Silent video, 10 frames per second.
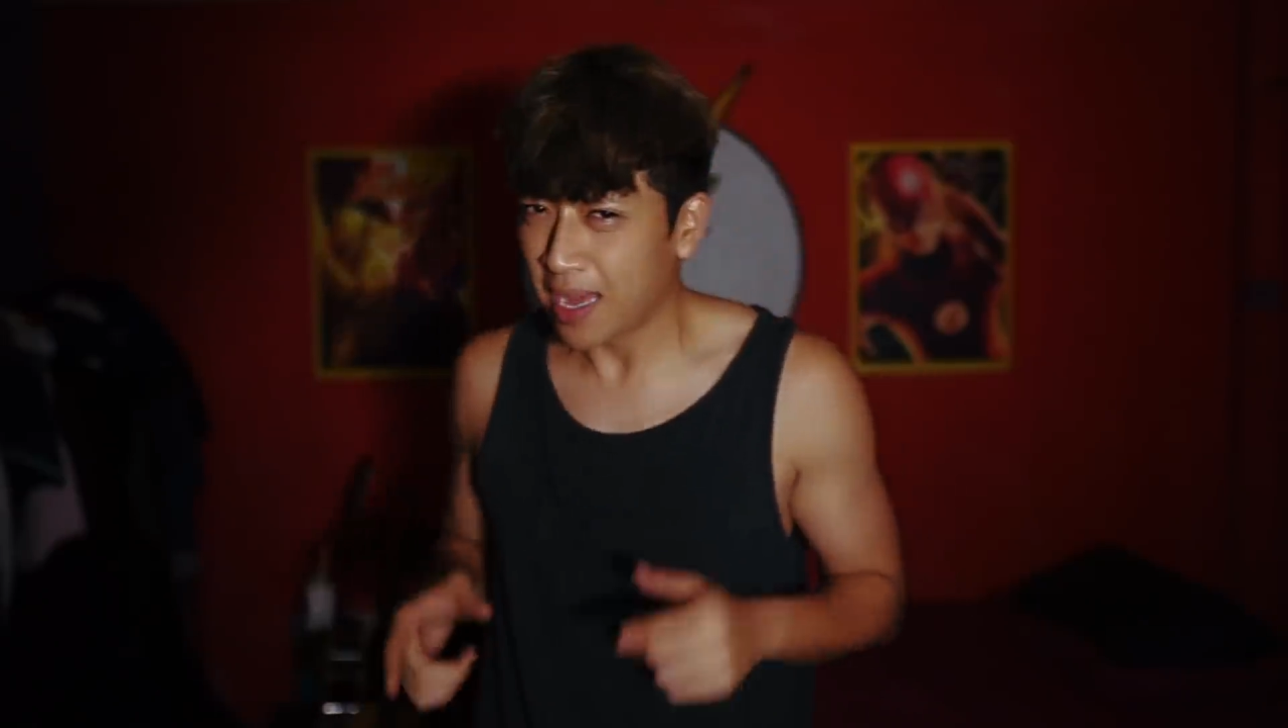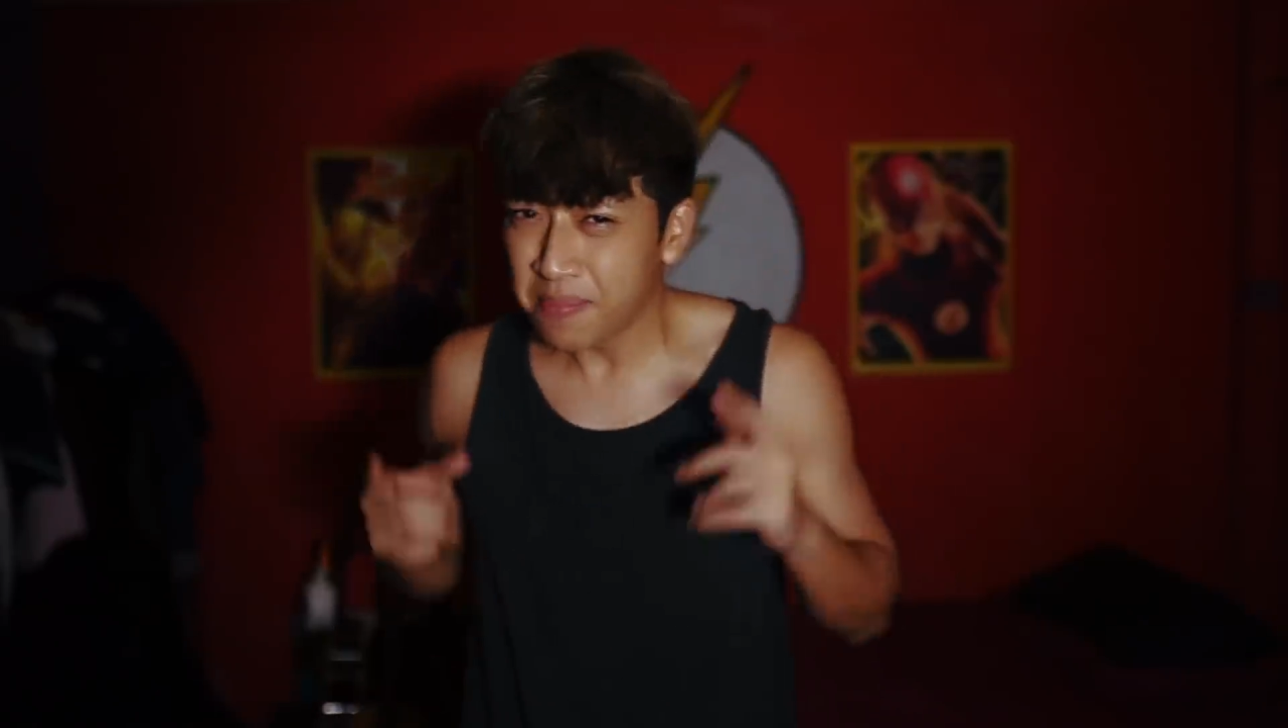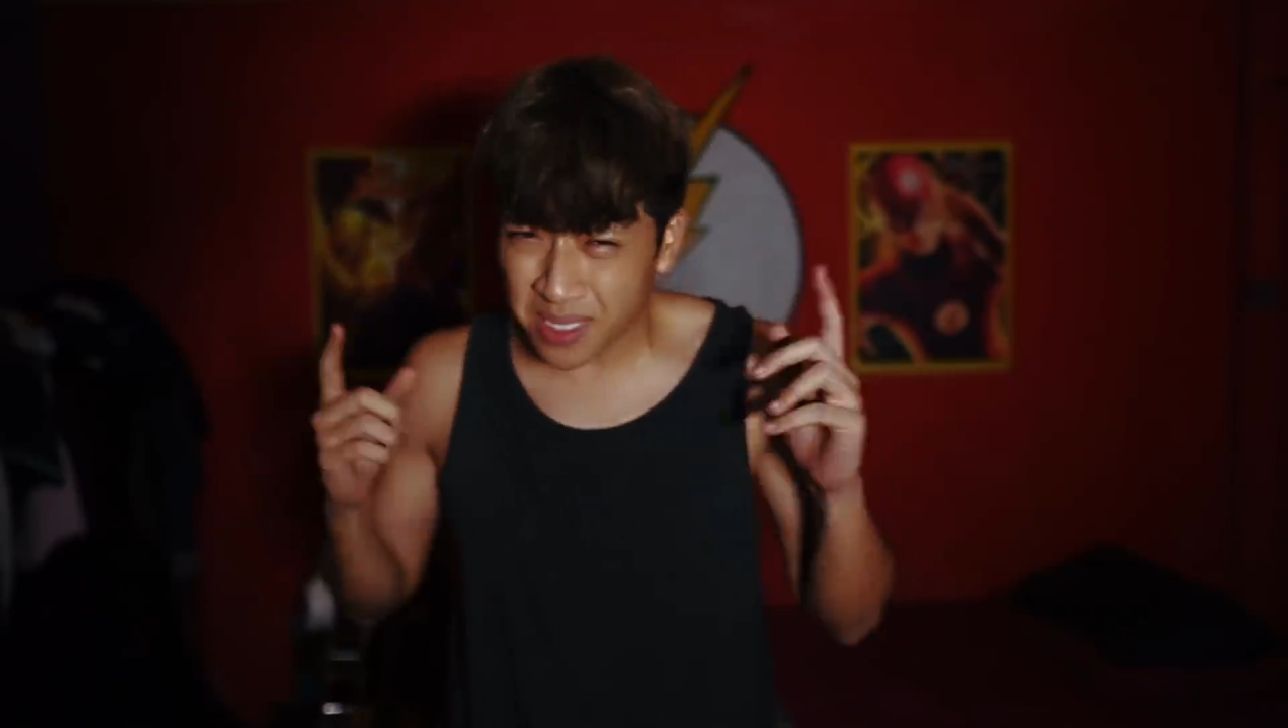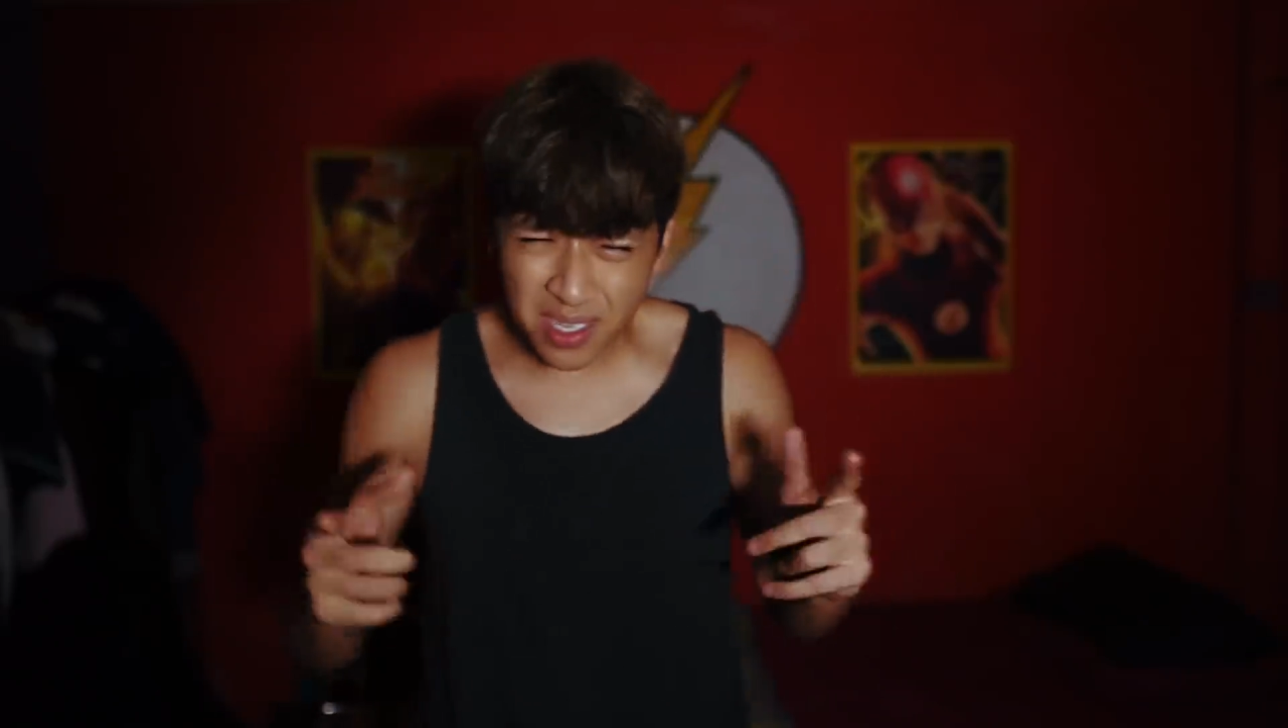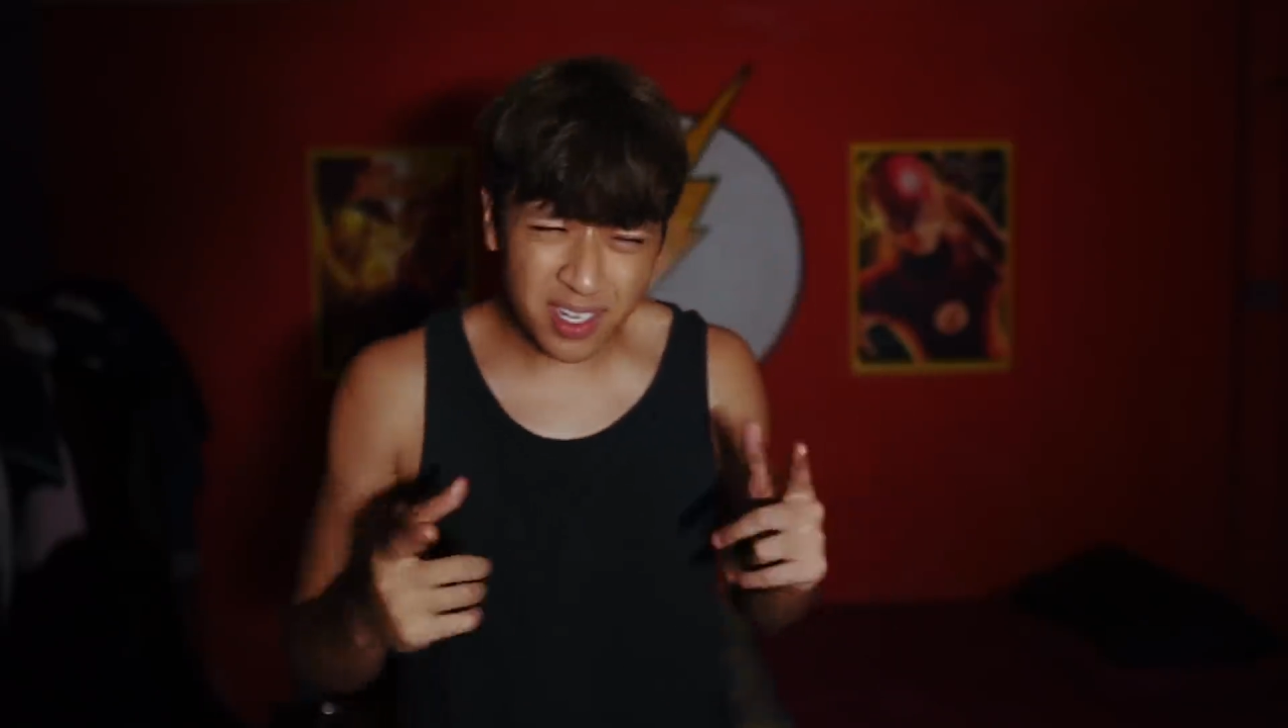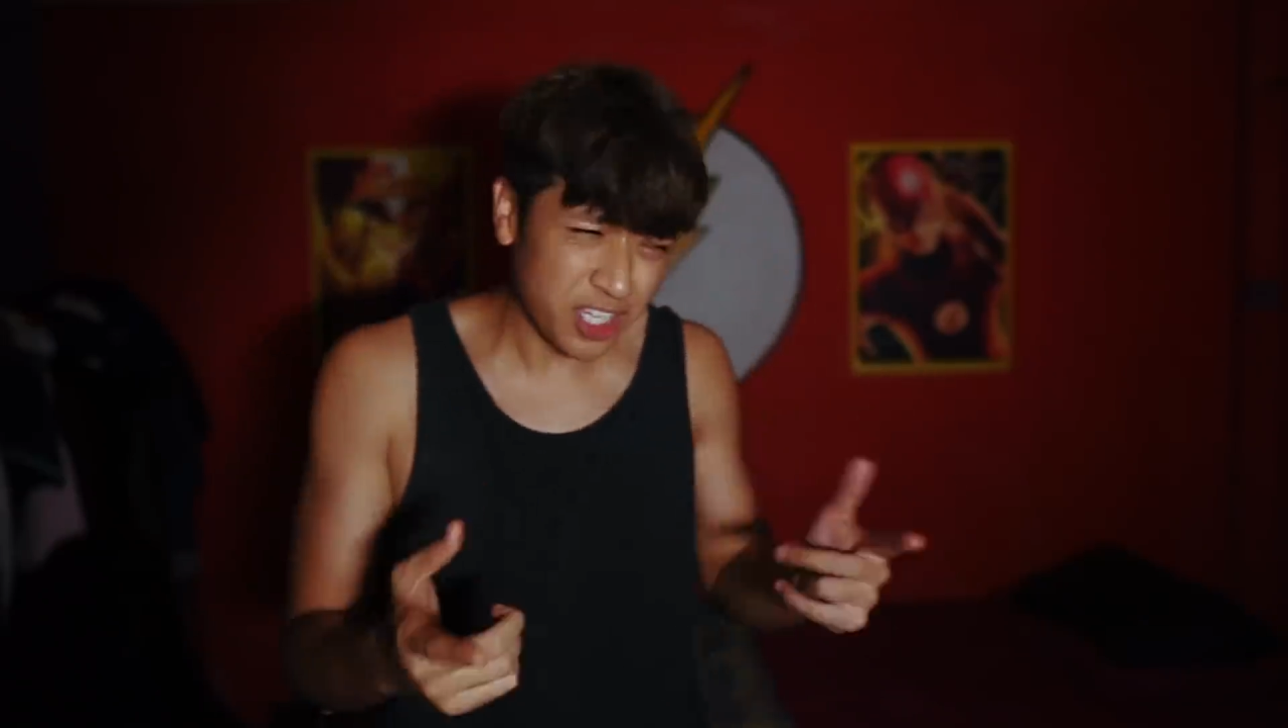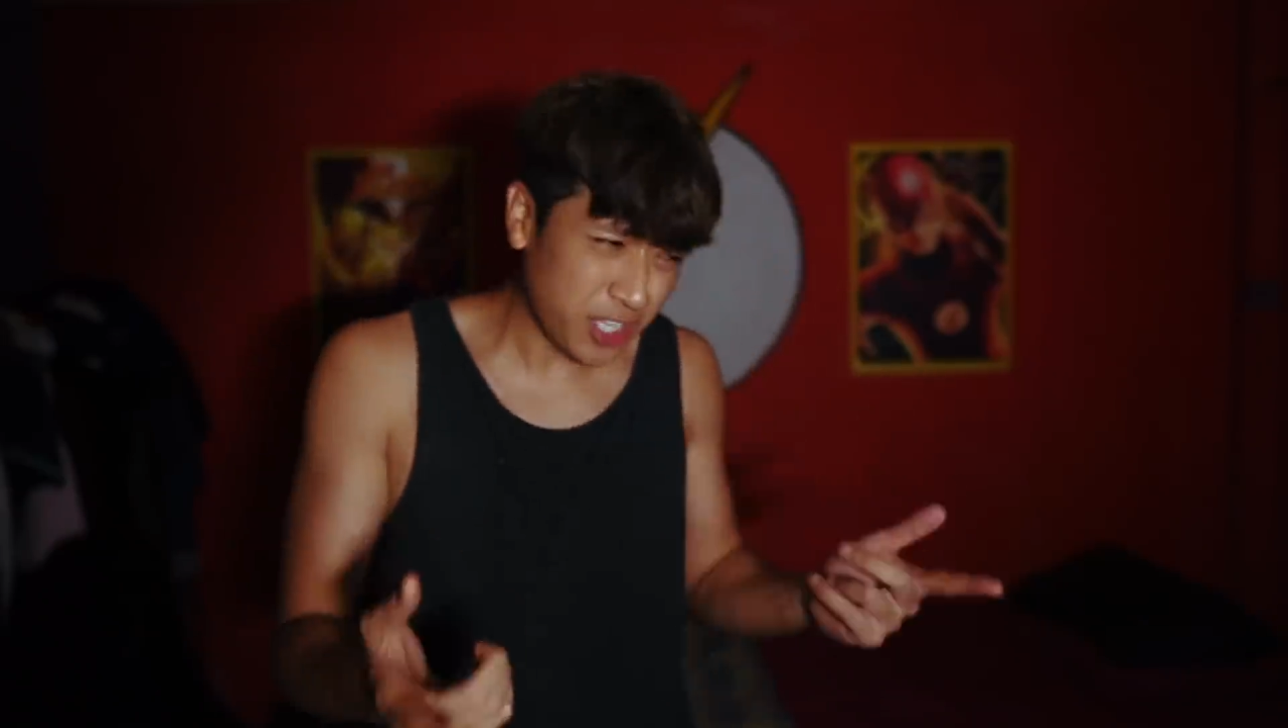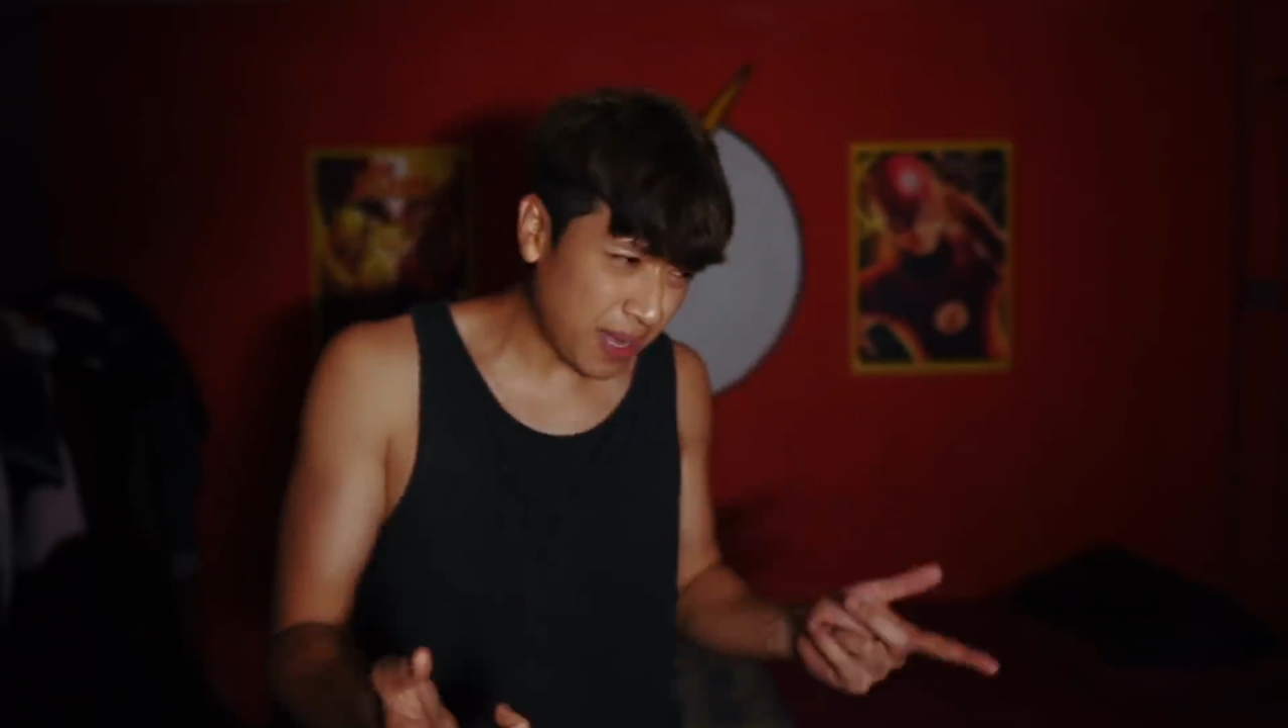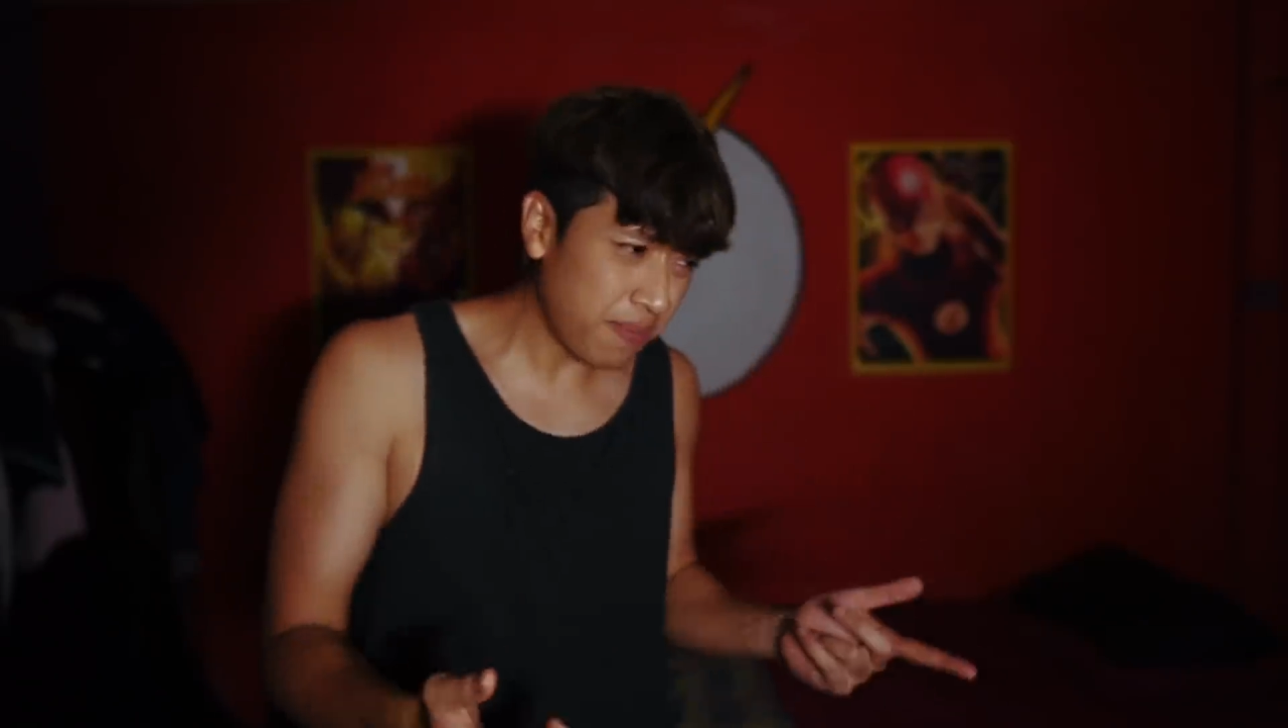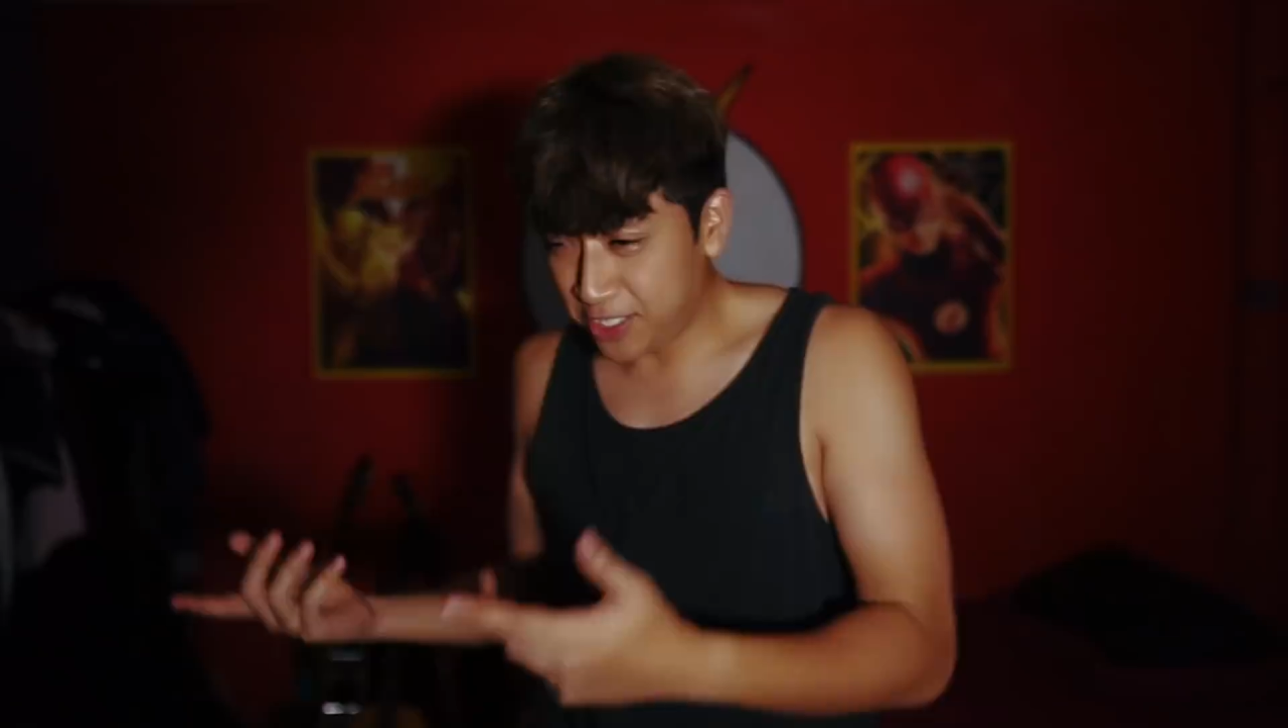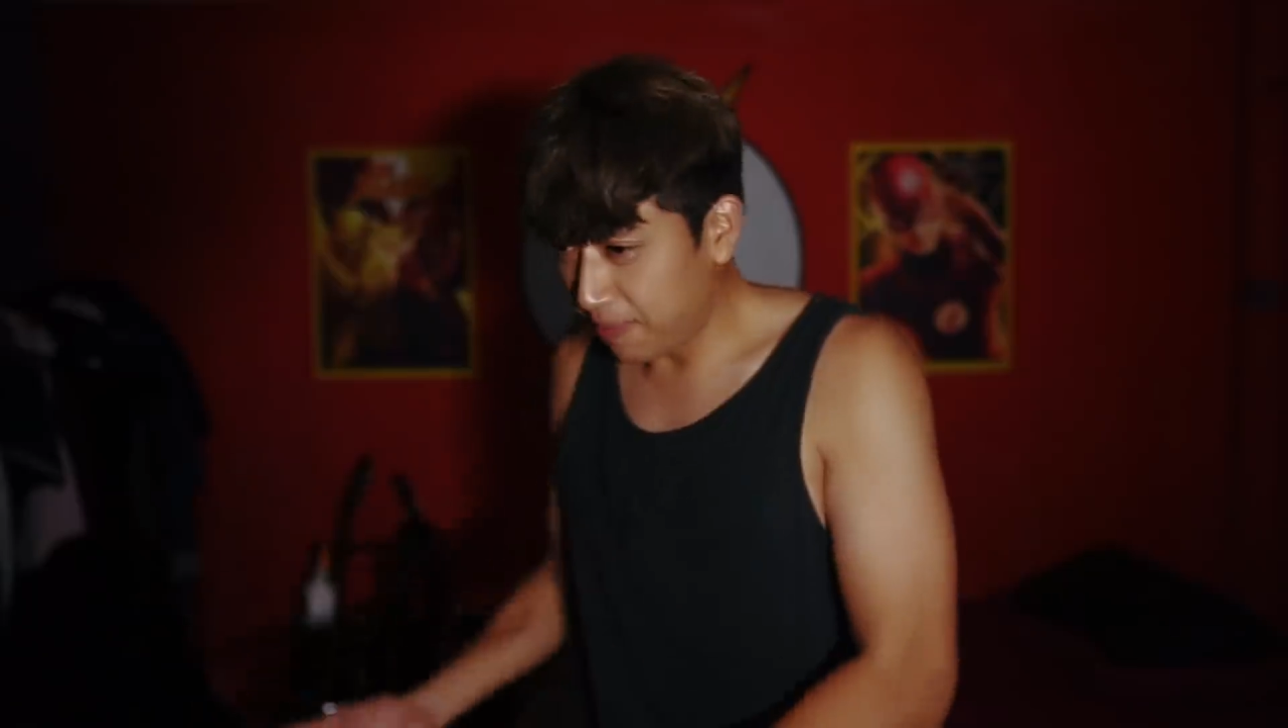I'm still gonna jump.